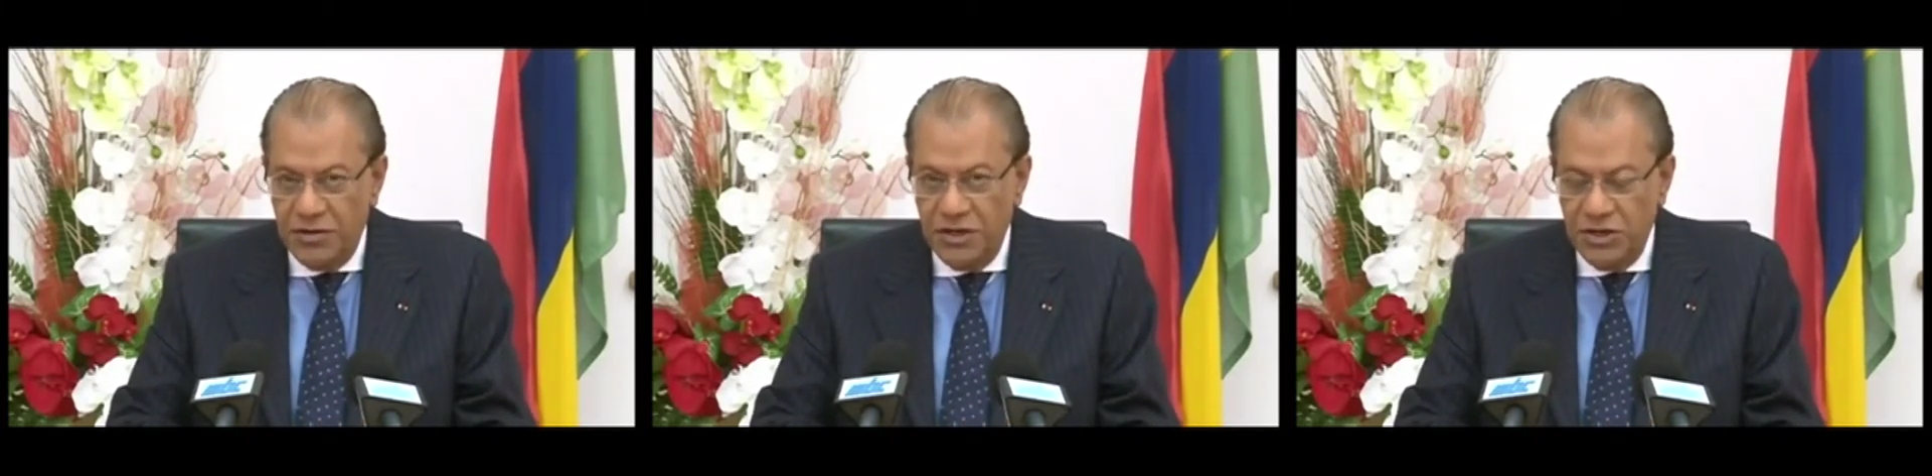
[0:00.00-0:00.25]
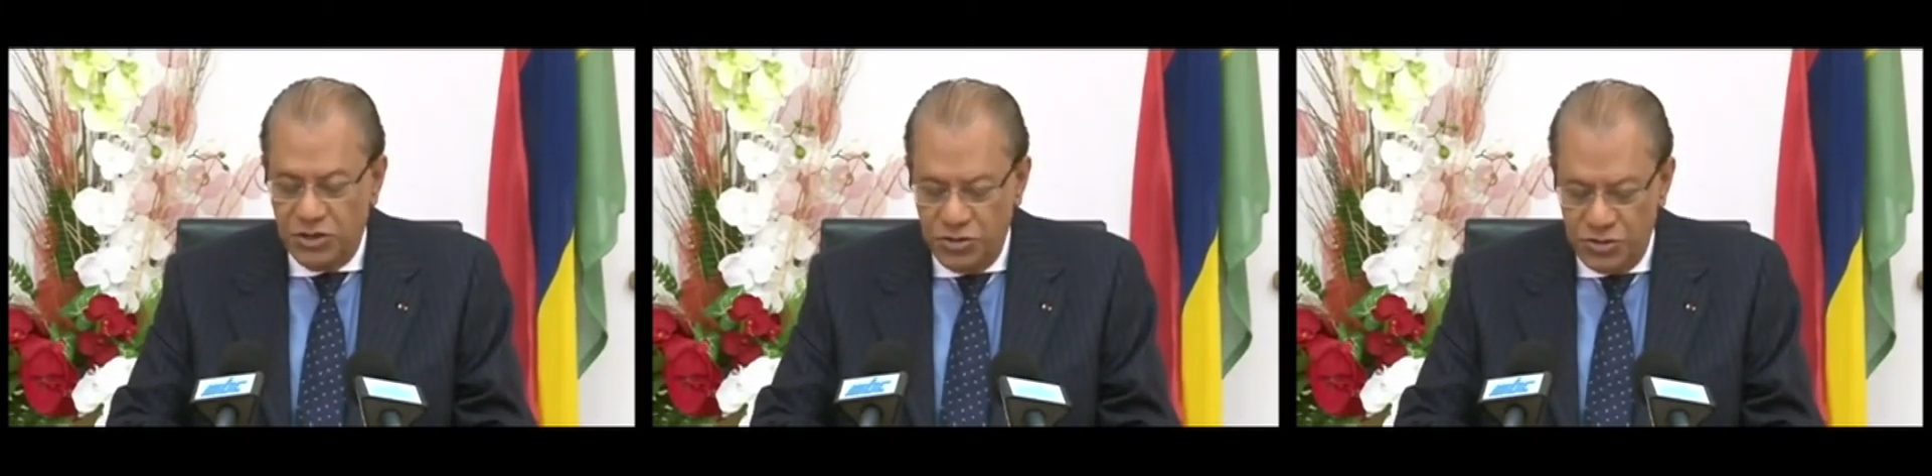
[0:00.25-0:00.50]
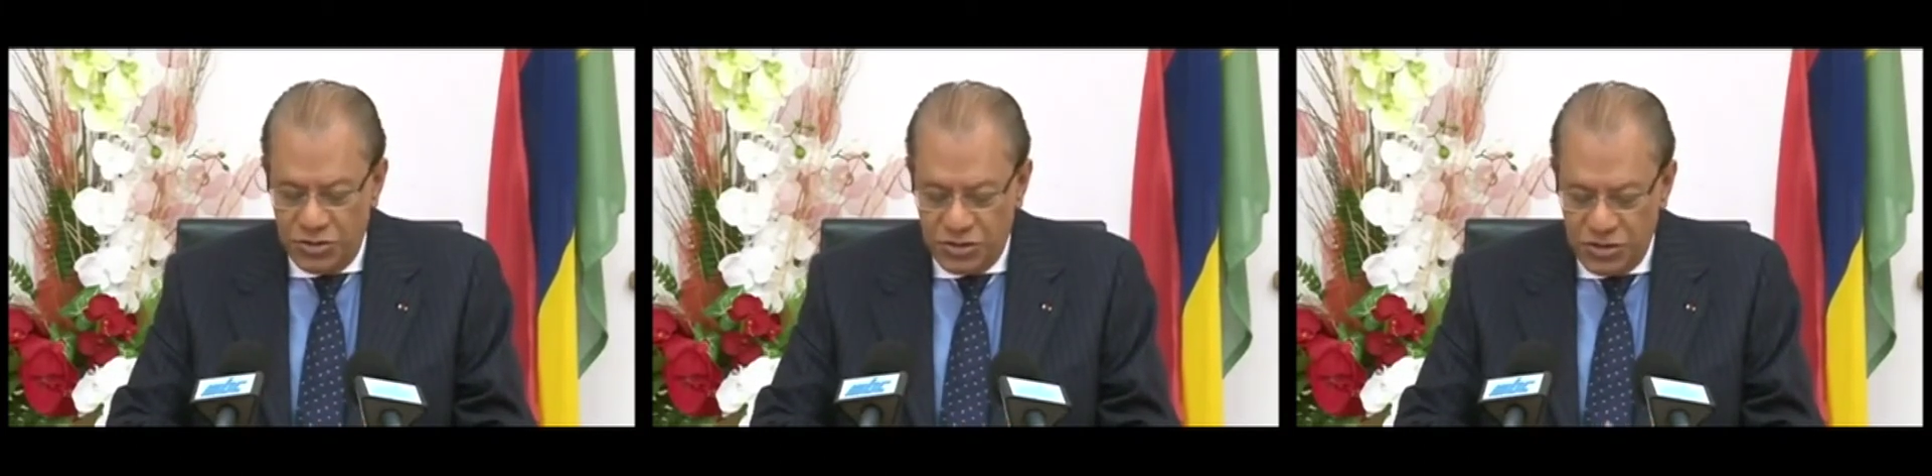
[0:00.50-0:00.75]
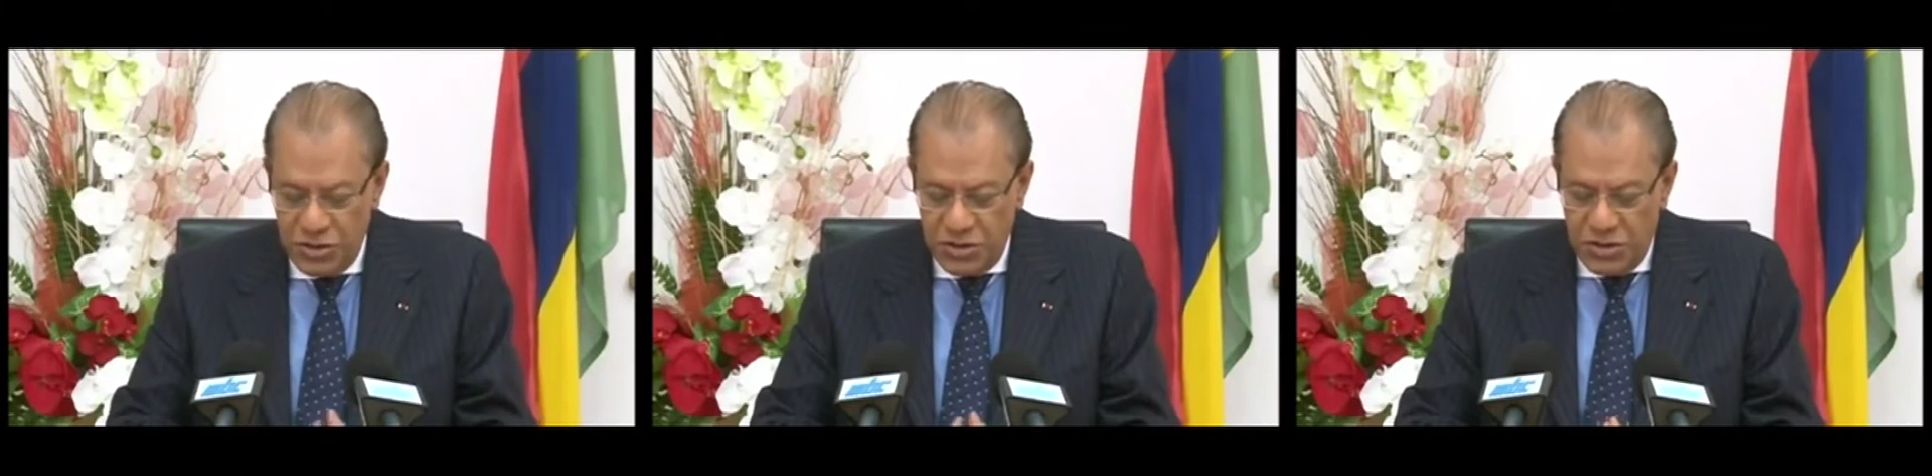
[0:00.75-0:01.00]

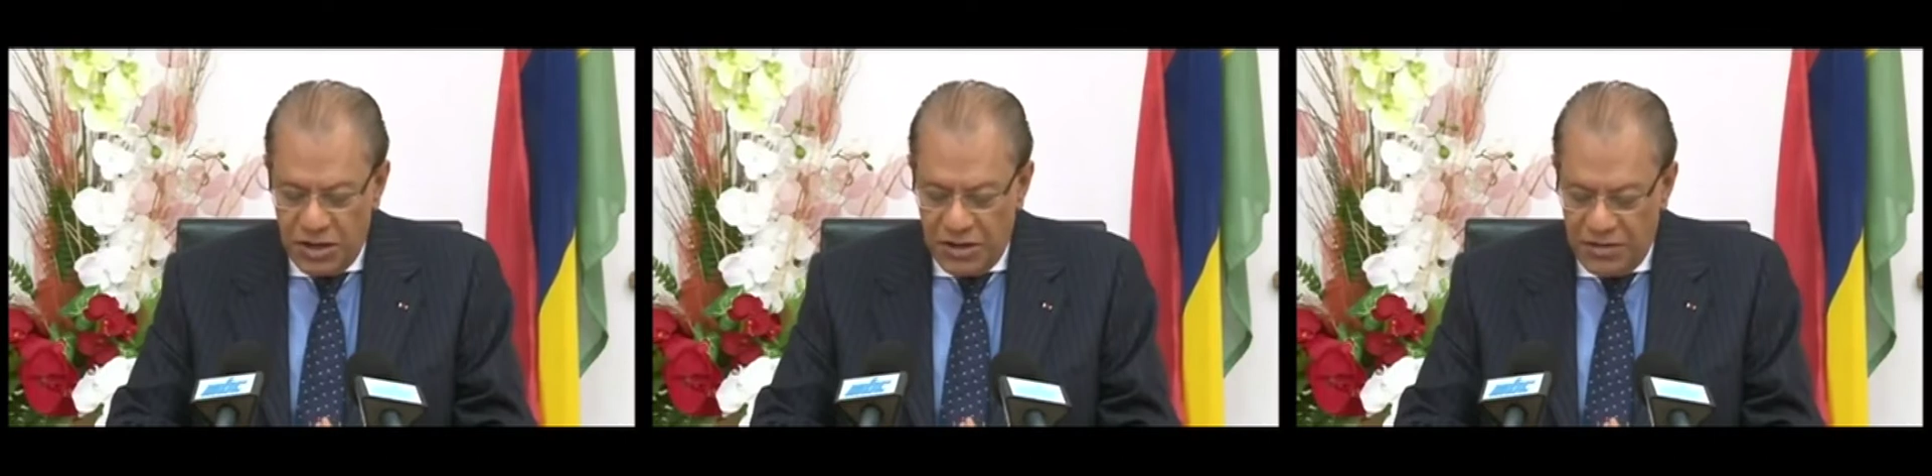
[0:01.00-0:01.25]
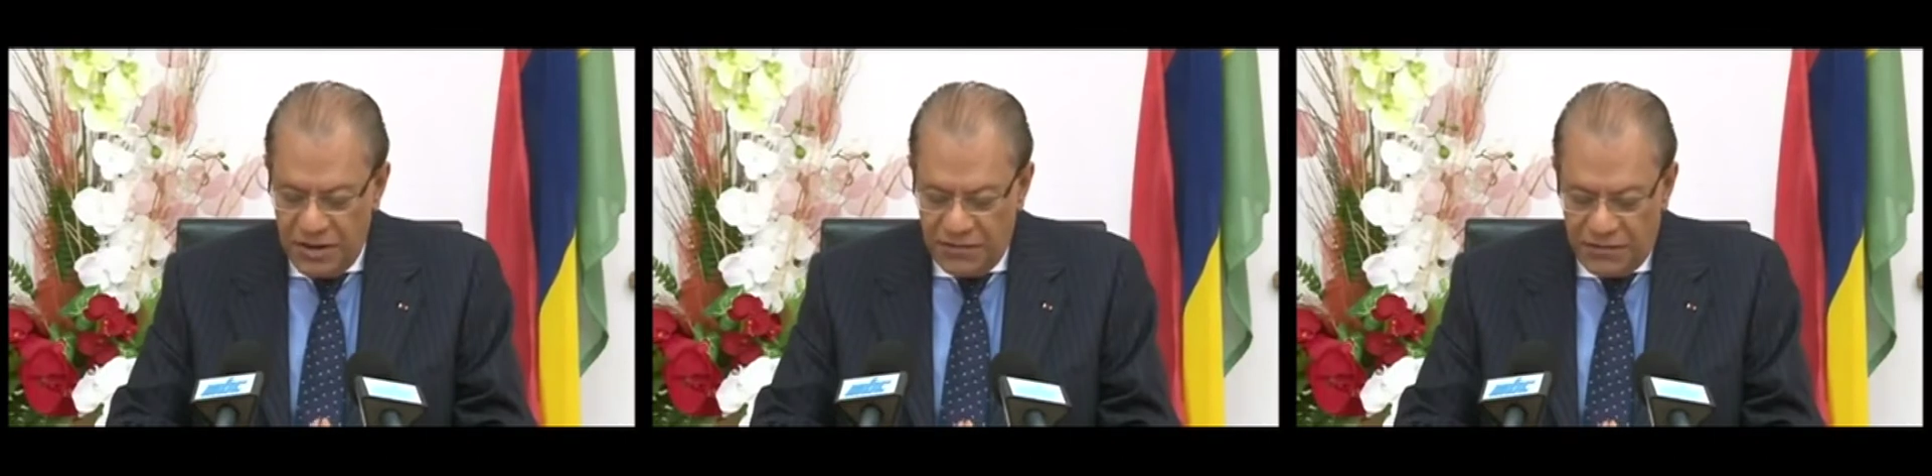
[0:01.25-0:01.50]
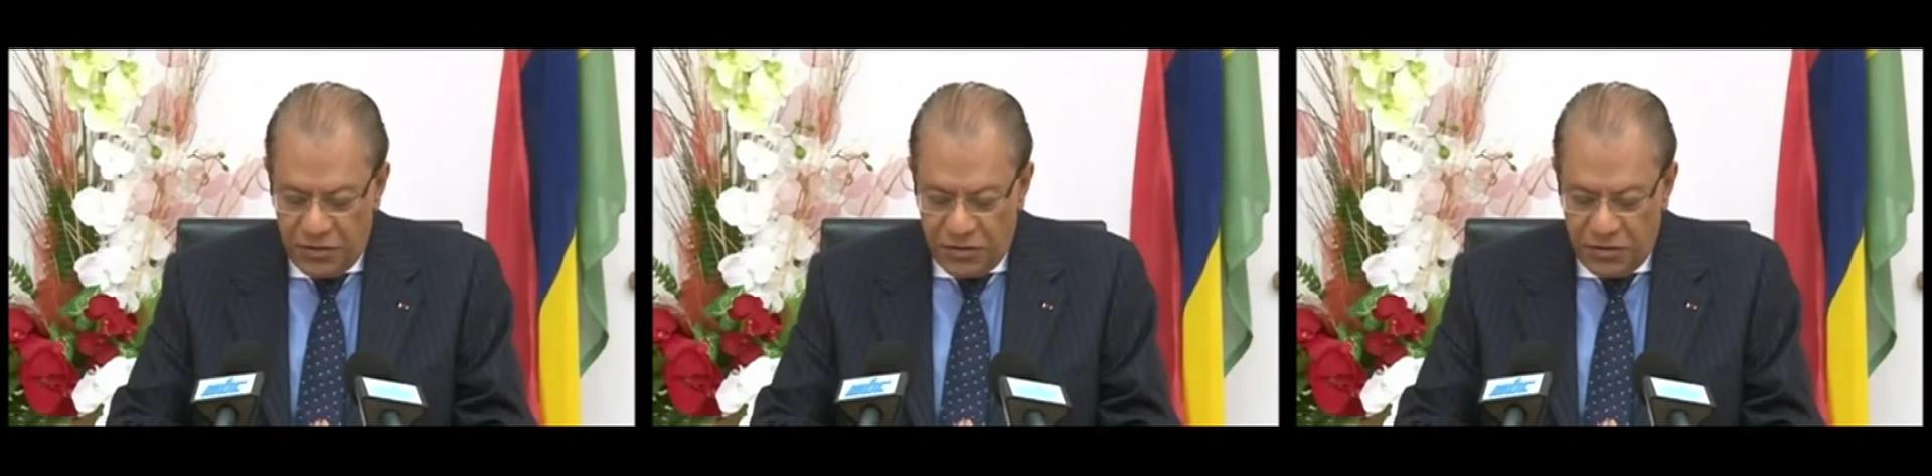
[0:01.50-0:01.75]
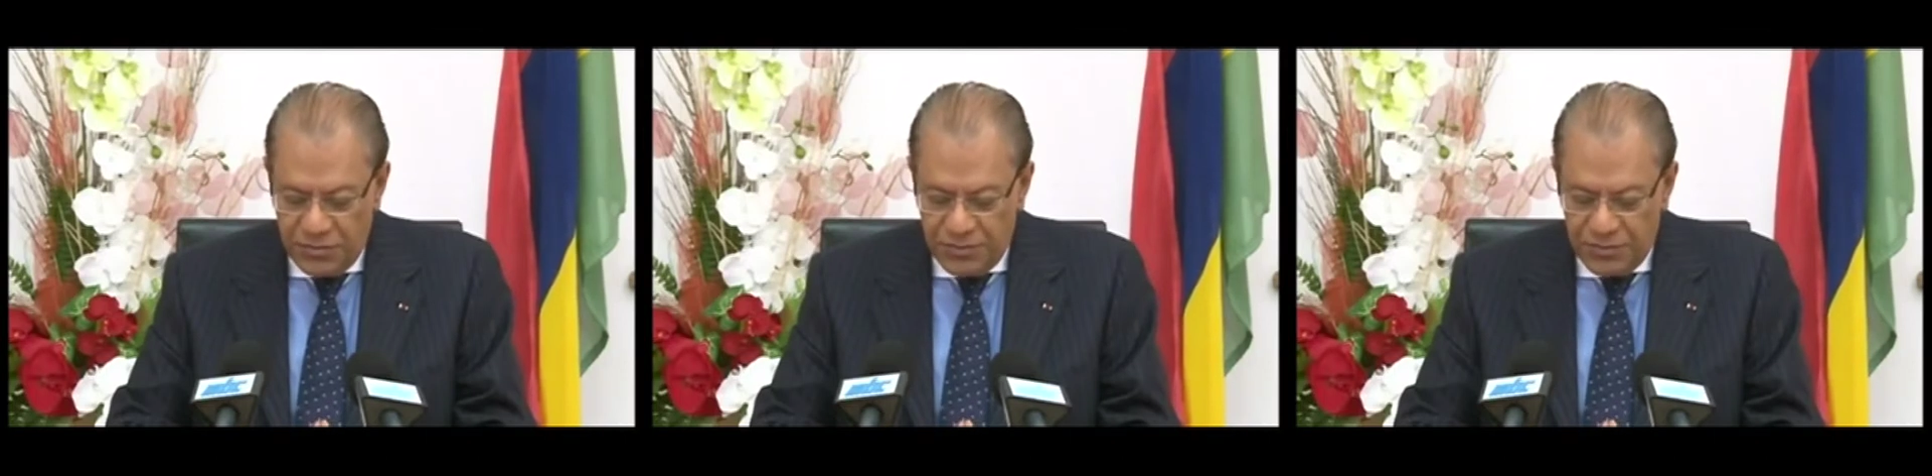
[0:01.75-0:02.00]
issues. And
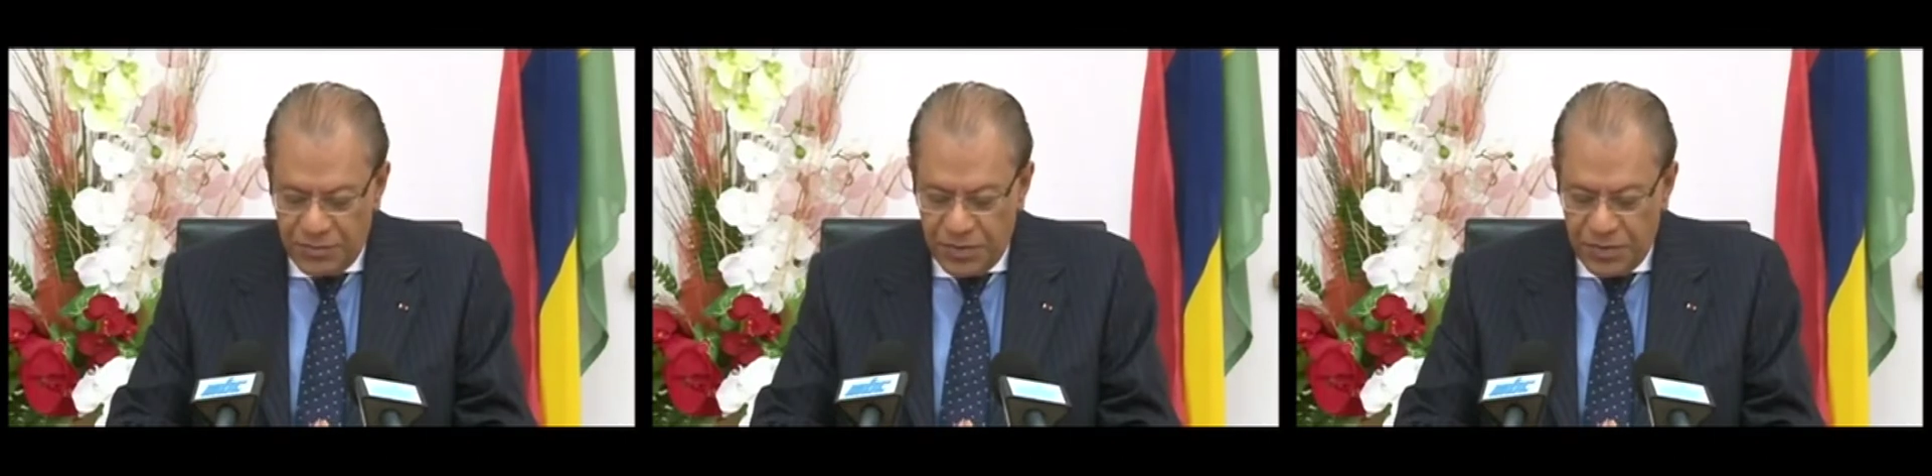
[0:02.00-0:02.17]
therefore,